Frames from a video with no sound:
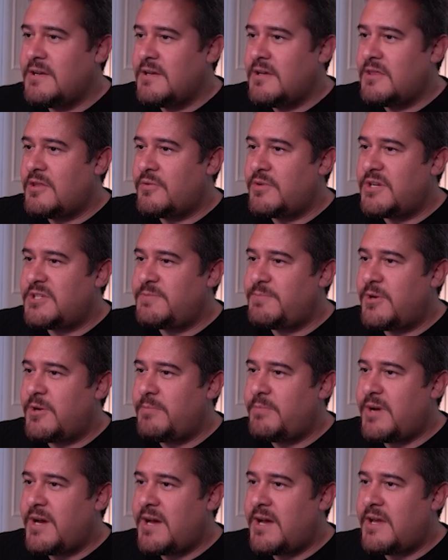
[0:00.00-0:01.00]
the Raspberry
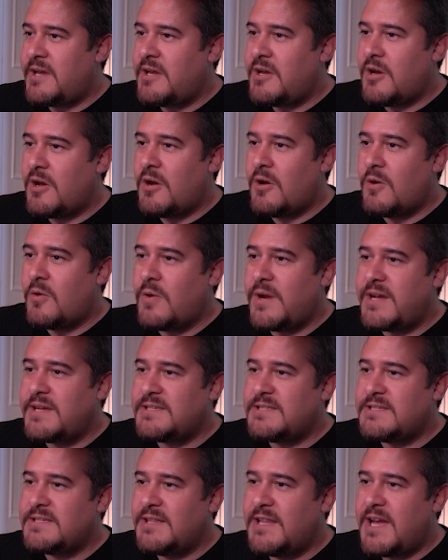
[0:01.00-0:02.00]
Pi
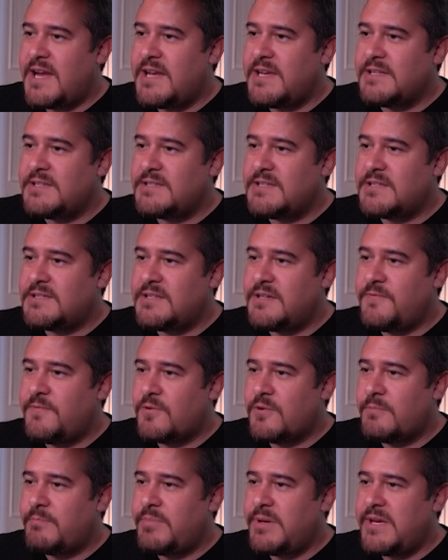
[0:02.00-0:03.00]
OS Lite
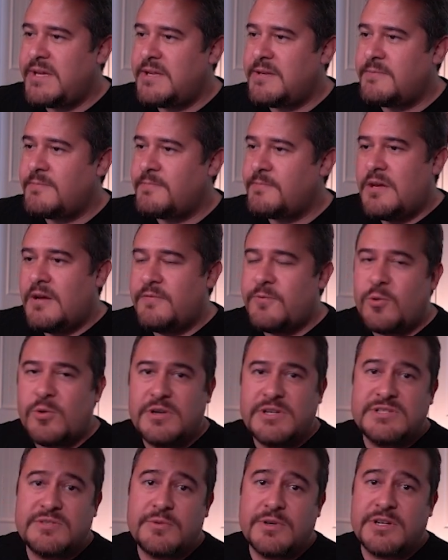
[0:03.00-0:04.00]
64-bit. Of
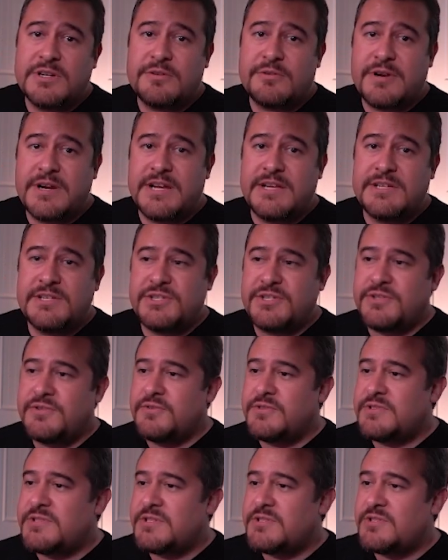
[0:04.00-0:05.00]
course, we're gonna go ahead and
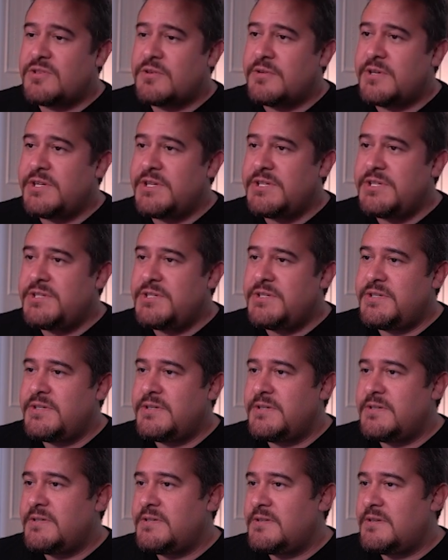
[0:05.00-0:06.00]
choose the storage.
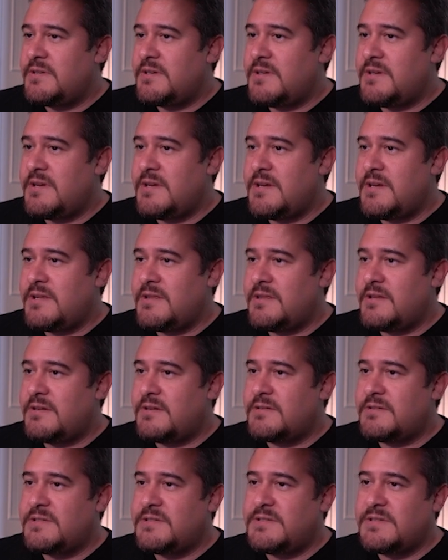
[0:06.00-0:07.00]
And
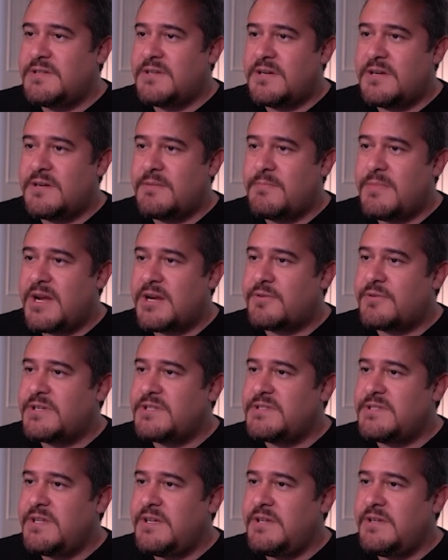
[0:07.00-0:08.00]
there's the micro
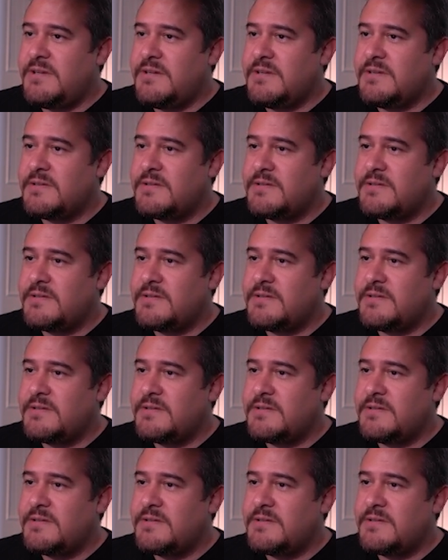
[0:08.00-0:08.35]
SD.